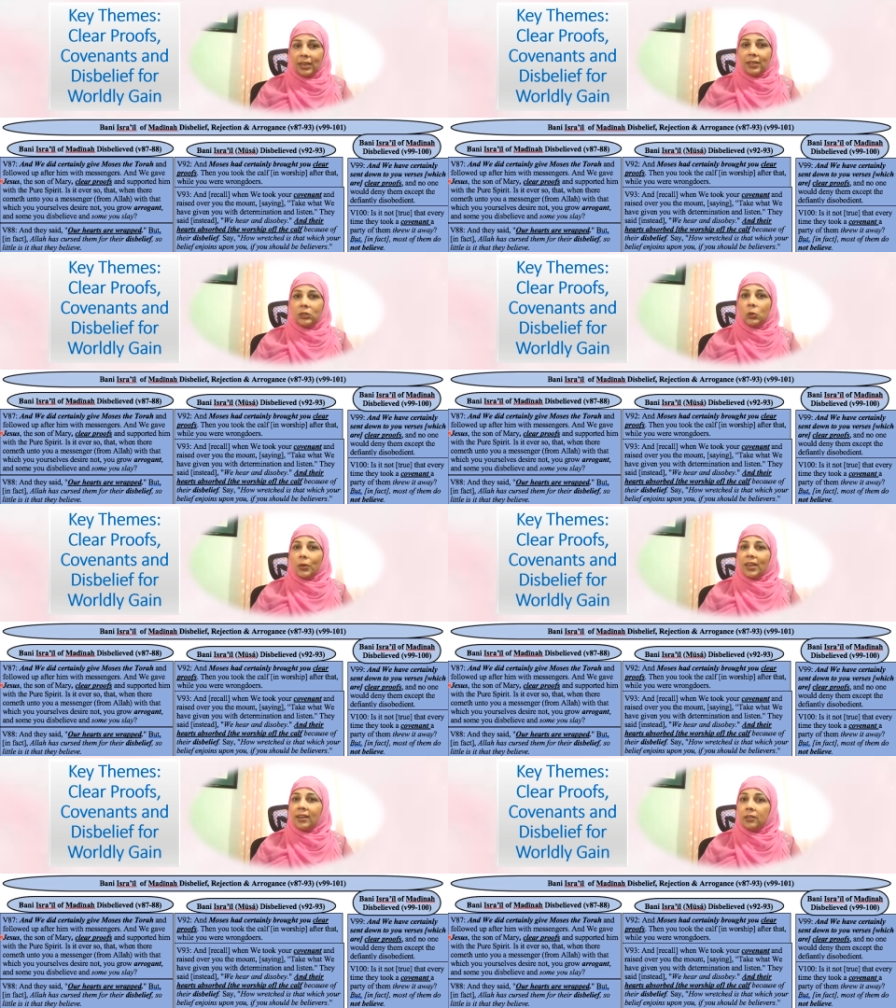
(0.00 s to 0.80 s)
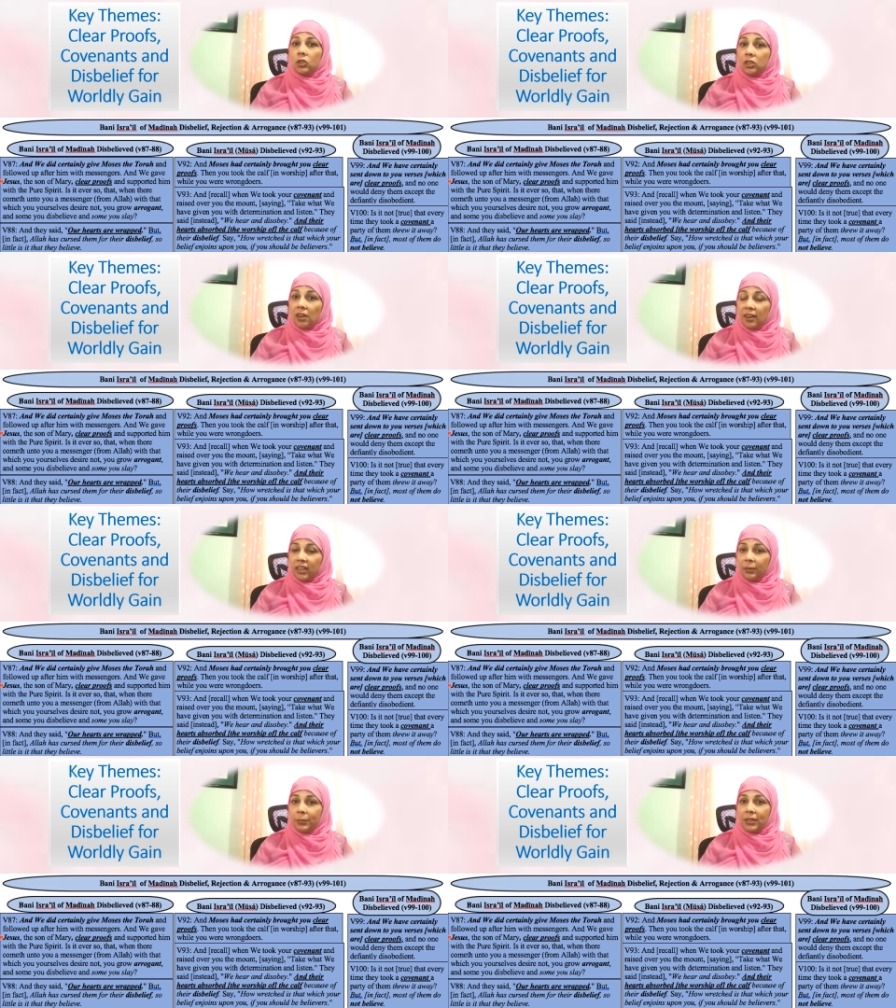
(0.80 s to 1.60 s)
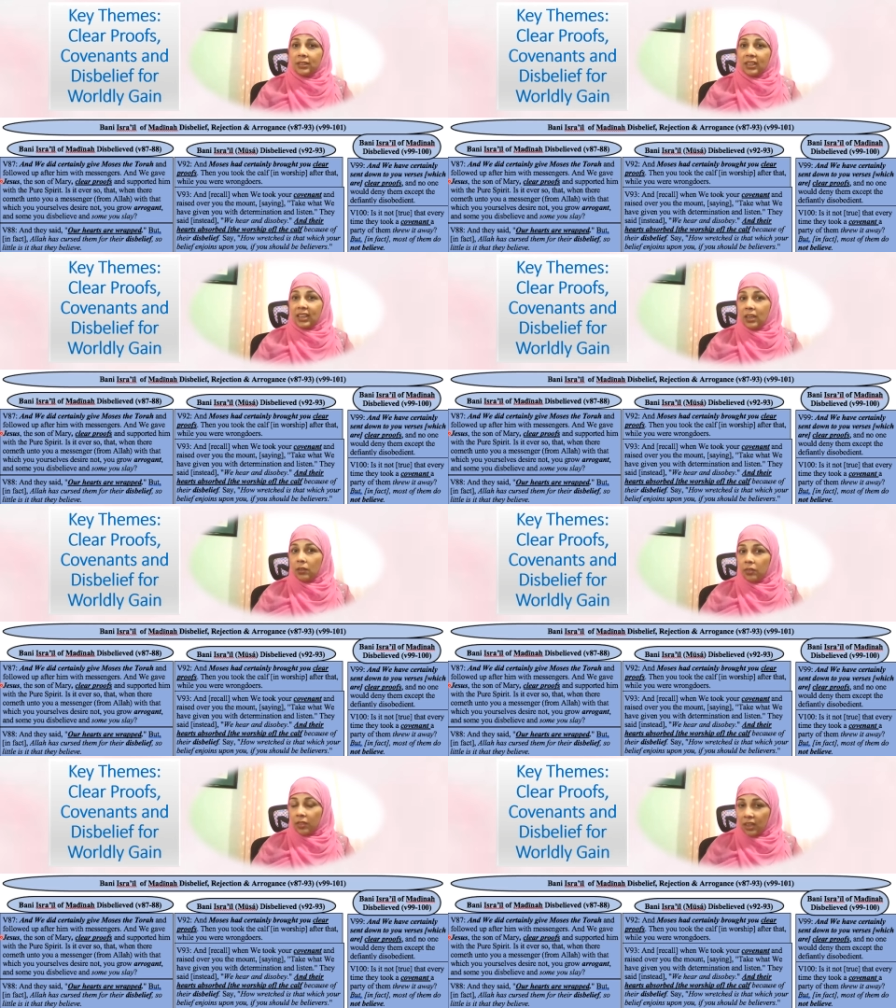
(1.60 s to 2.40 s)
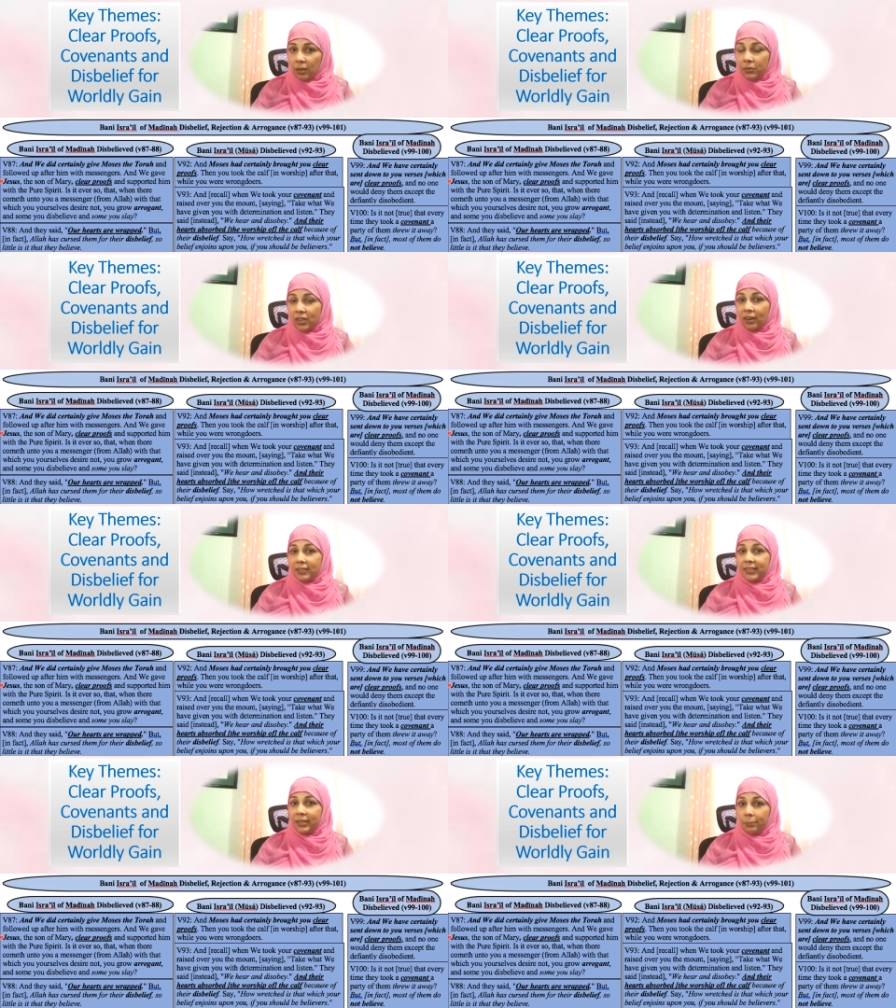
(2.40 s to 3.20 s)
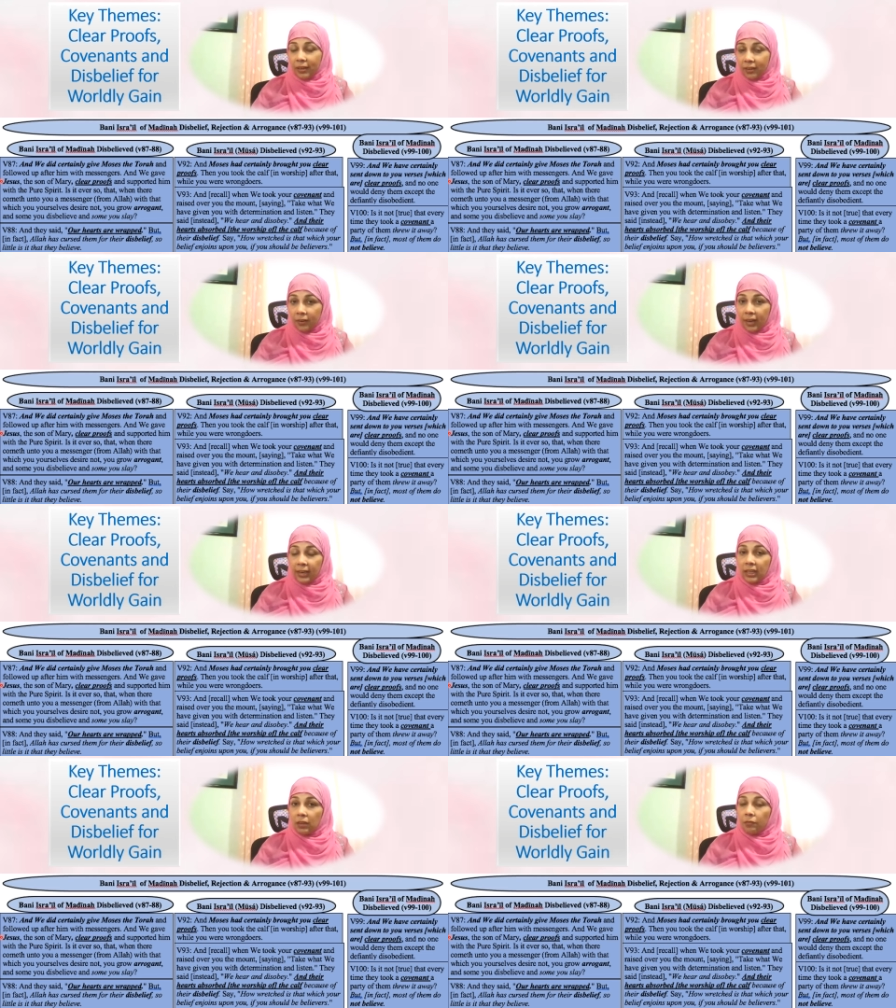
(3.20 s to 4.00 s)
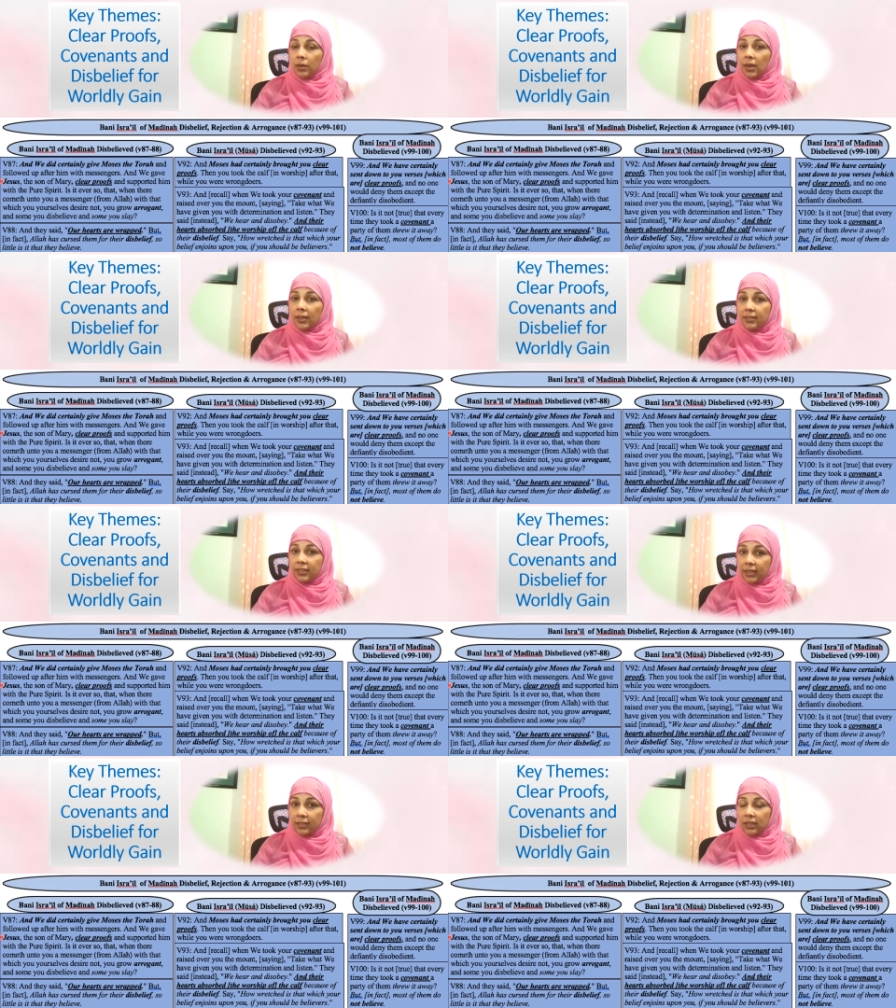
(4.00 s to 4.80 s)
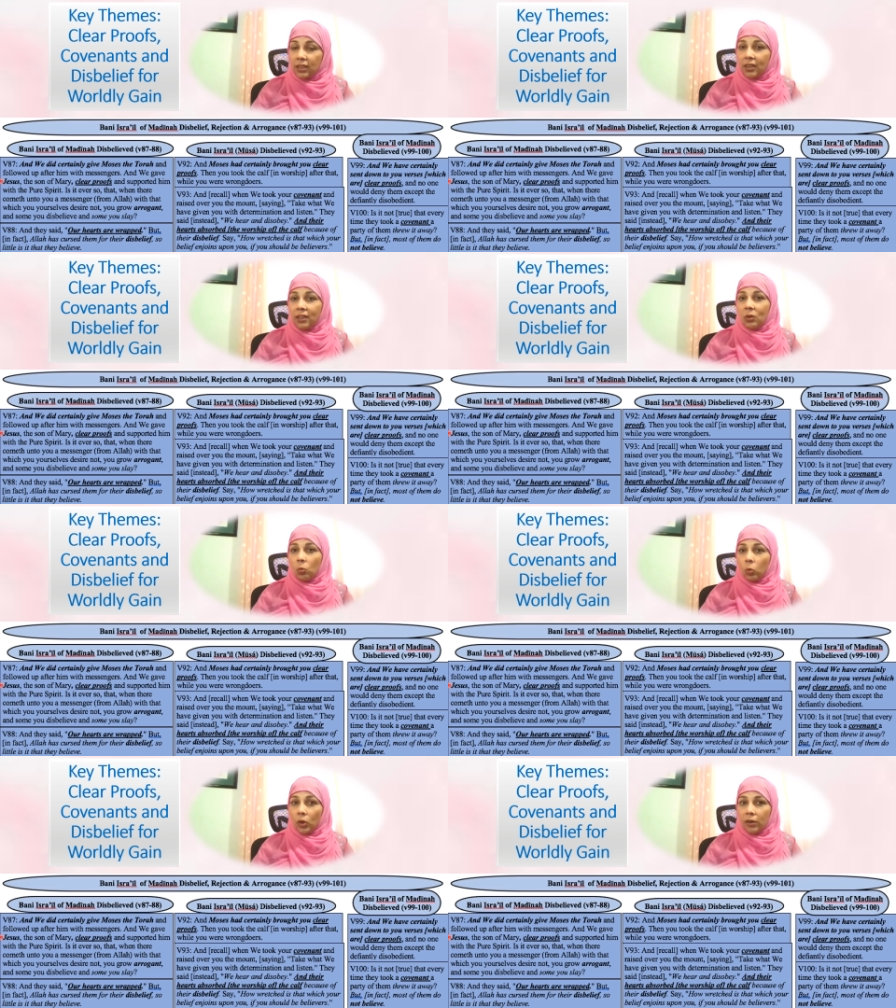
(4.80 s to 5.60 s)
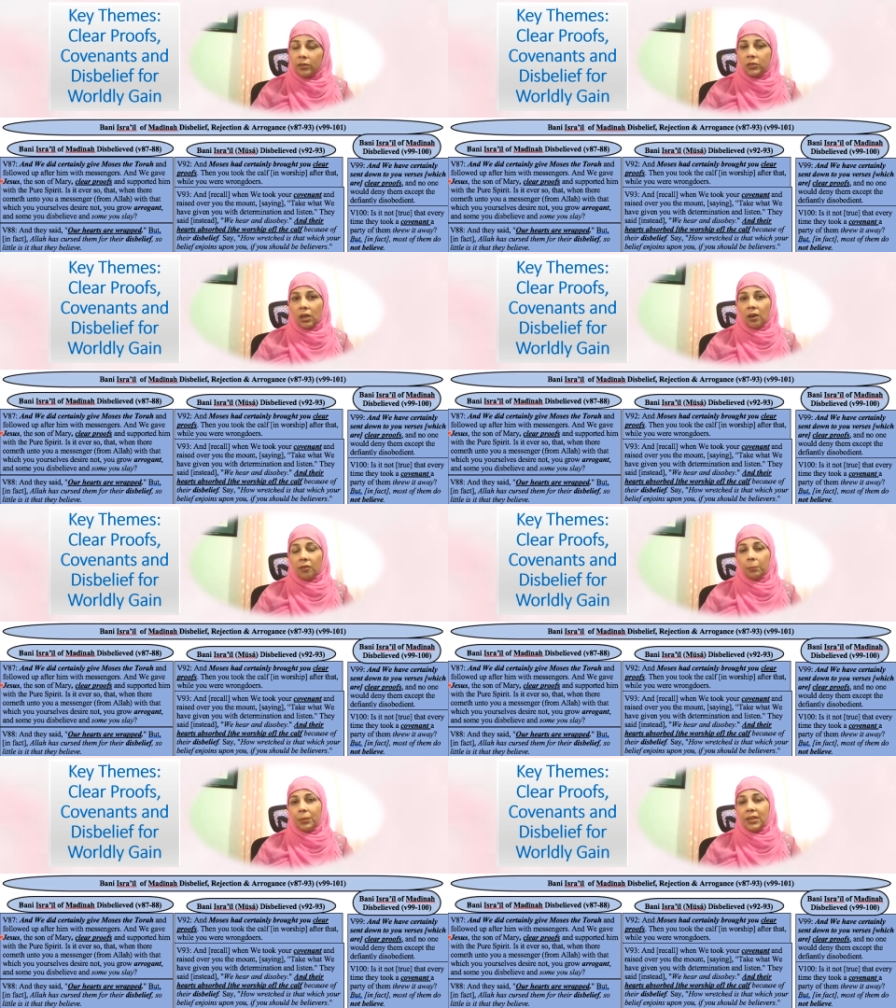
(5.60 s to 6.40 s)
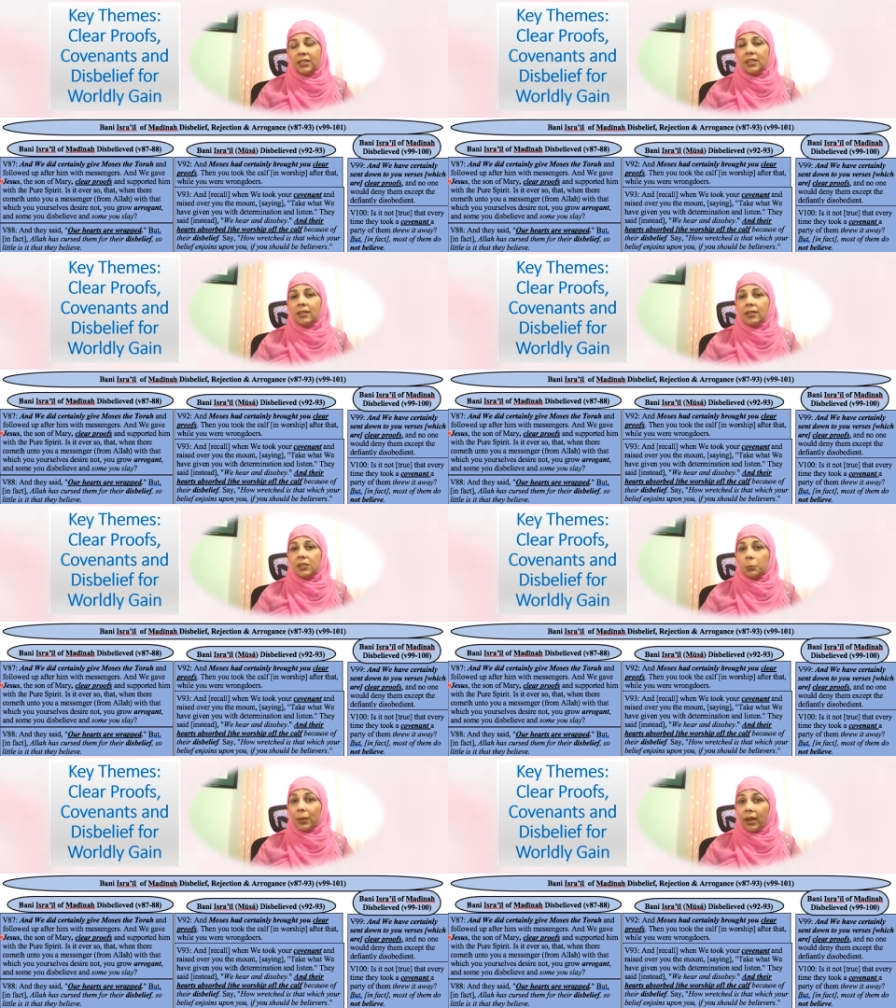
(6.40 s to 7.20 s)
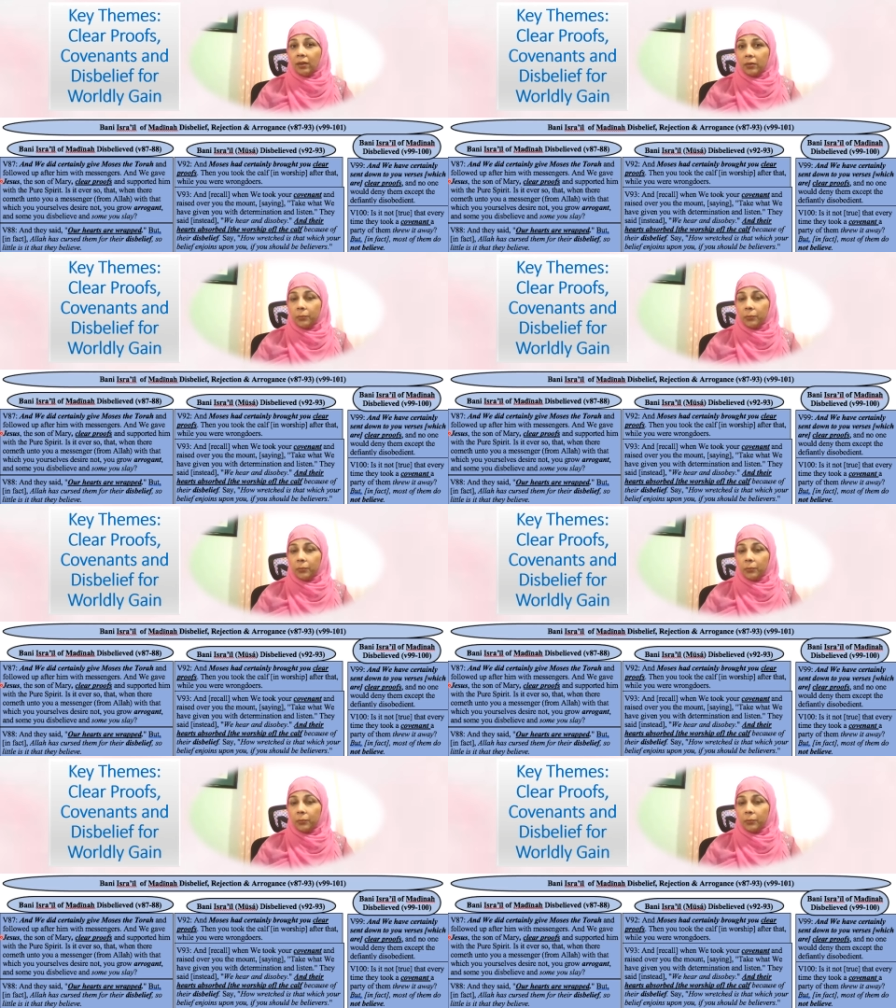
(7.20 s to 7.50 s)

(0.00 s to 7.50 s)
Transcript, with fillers: So each time the key themes are similar and even identical words are repeated in this pattern.